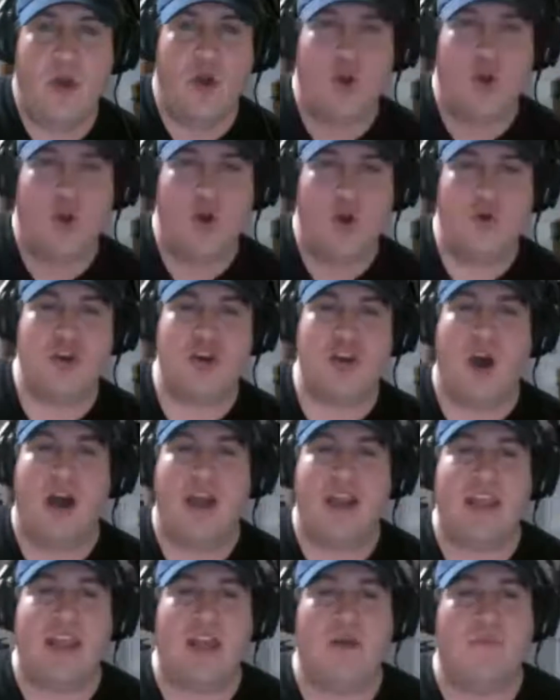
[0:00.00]
who
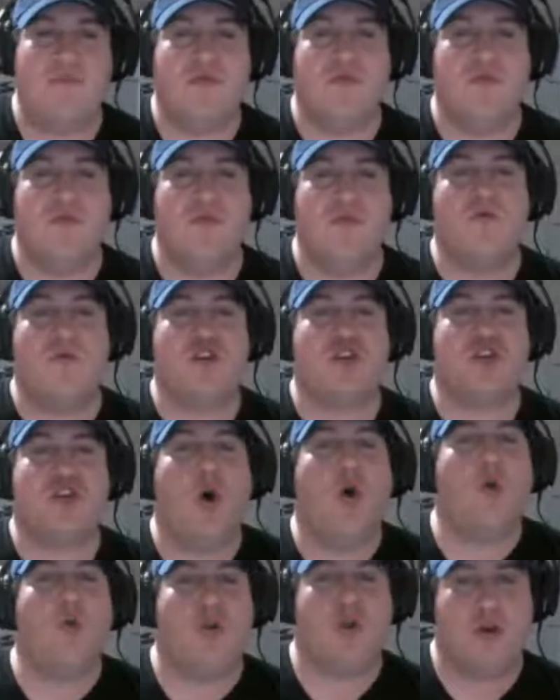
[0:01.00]
shot him through the
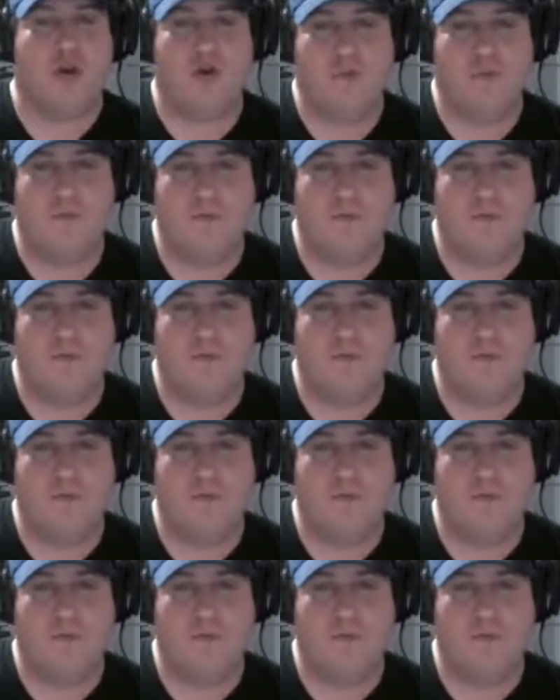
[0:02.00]
shoulder